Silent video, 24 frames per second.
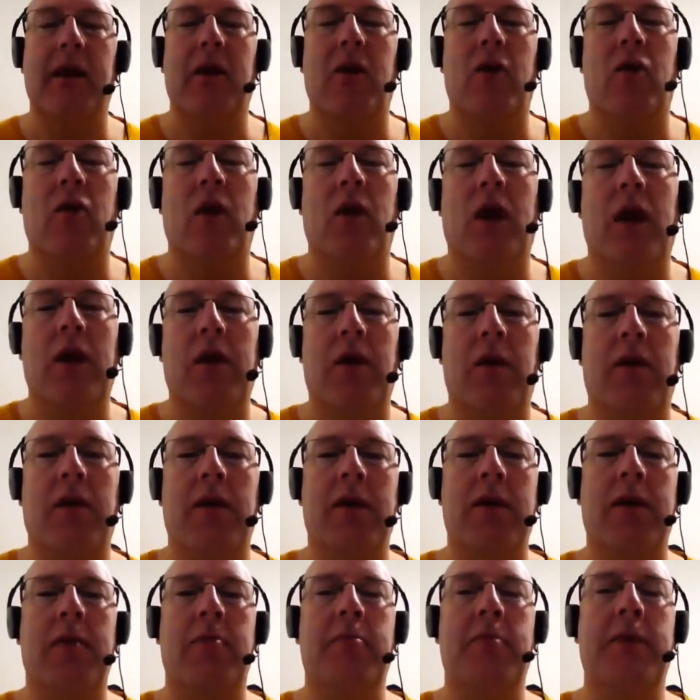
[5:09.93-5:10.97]
rather than
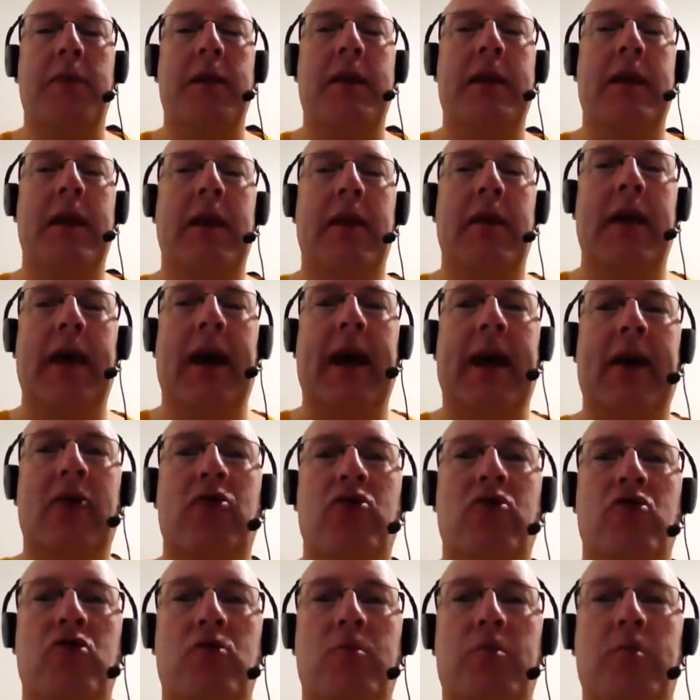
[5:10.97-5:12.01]
meeting the
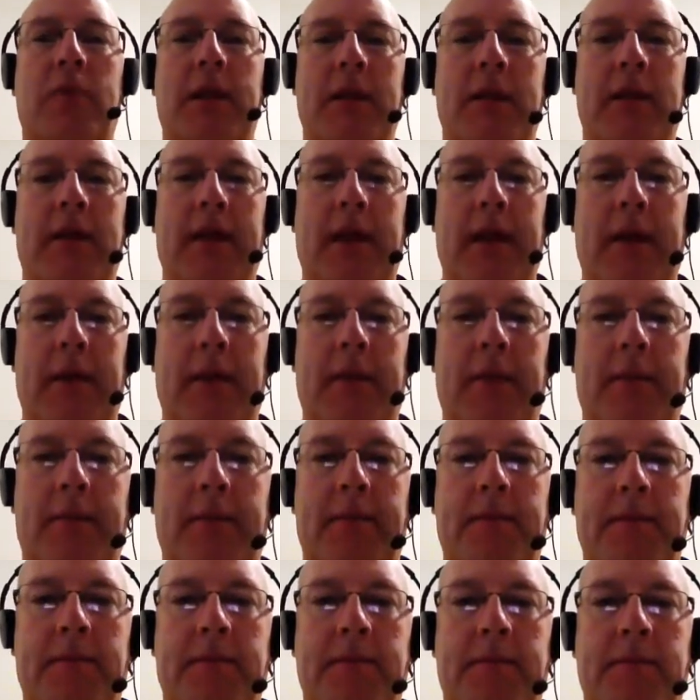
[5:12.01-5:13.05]
actual building.
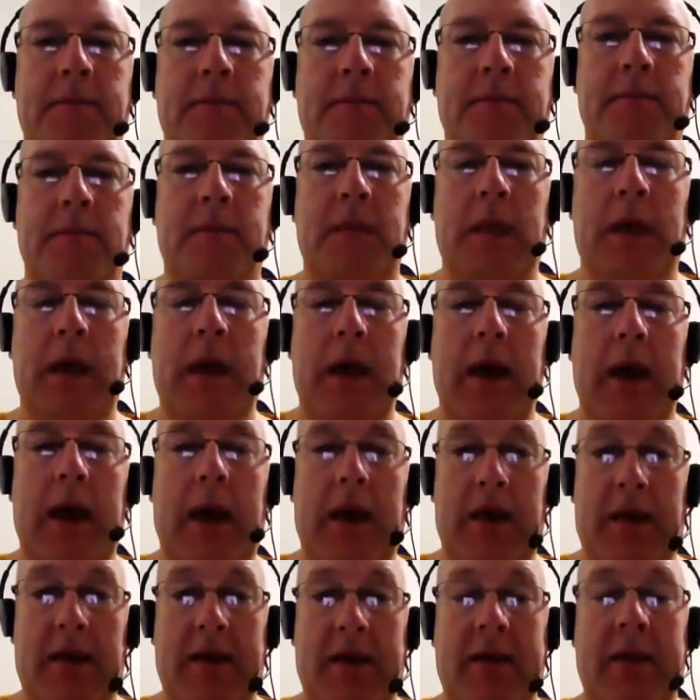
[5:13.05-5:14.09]

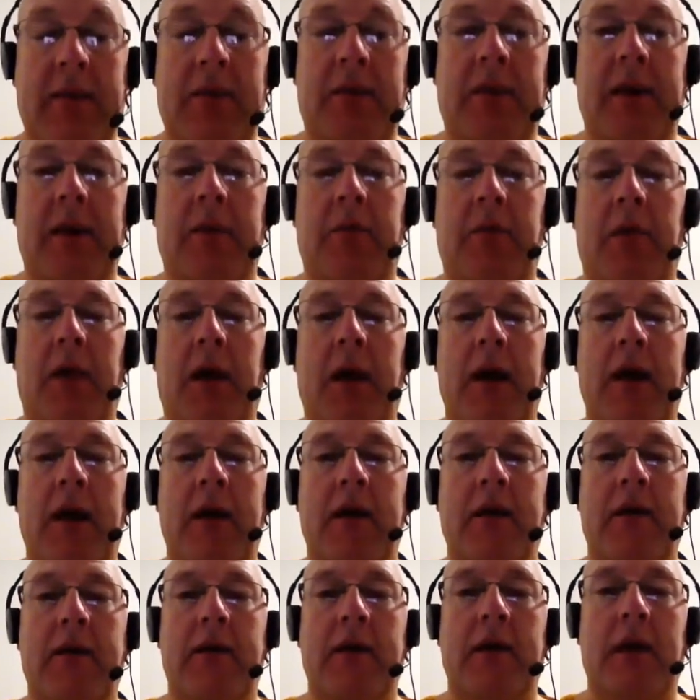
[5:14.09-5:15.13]
And the same thing
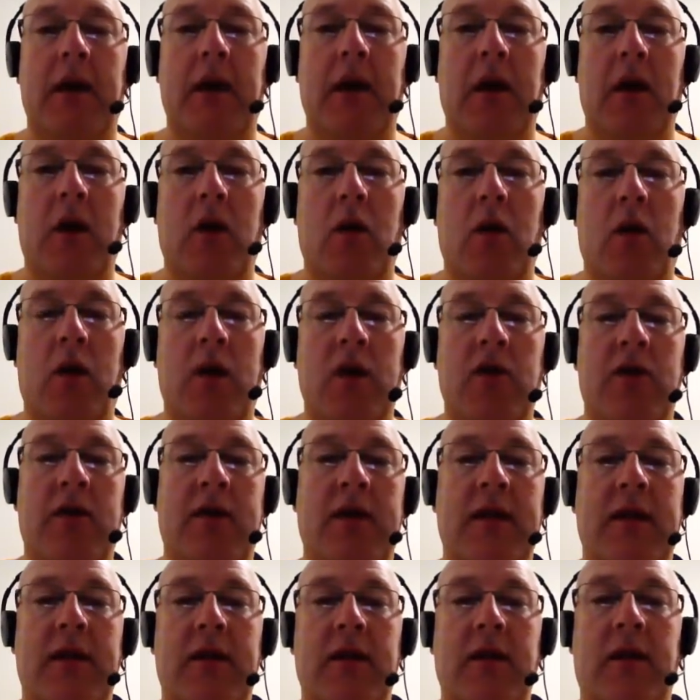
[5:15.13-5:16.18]
applies when you
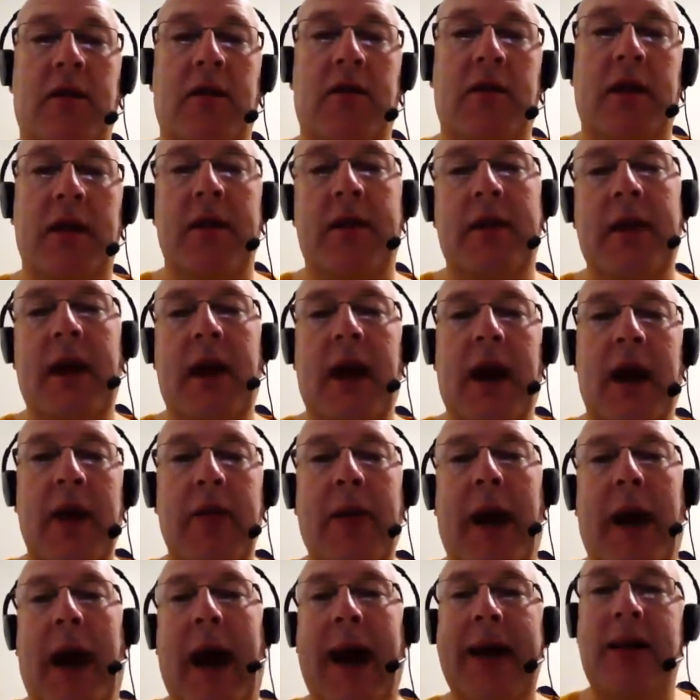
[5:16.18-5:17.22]
say to your friends, yeah, I'm
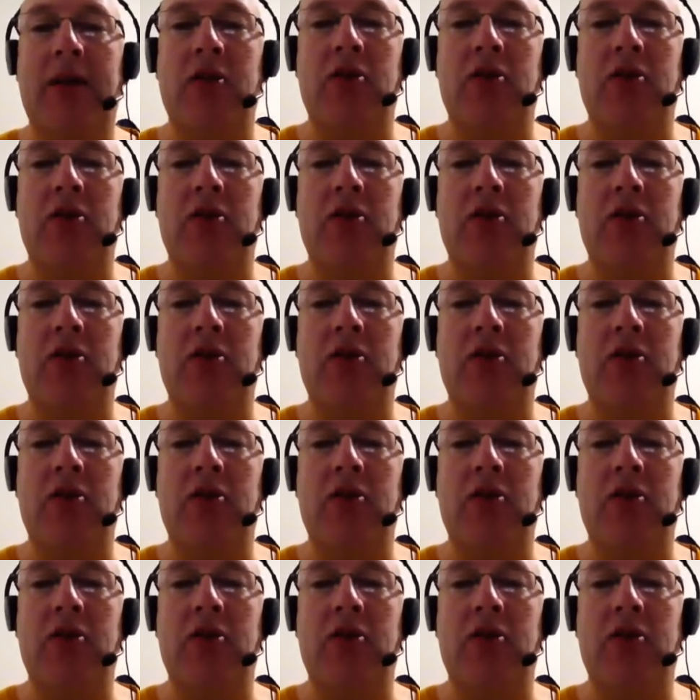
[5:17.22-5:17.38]
at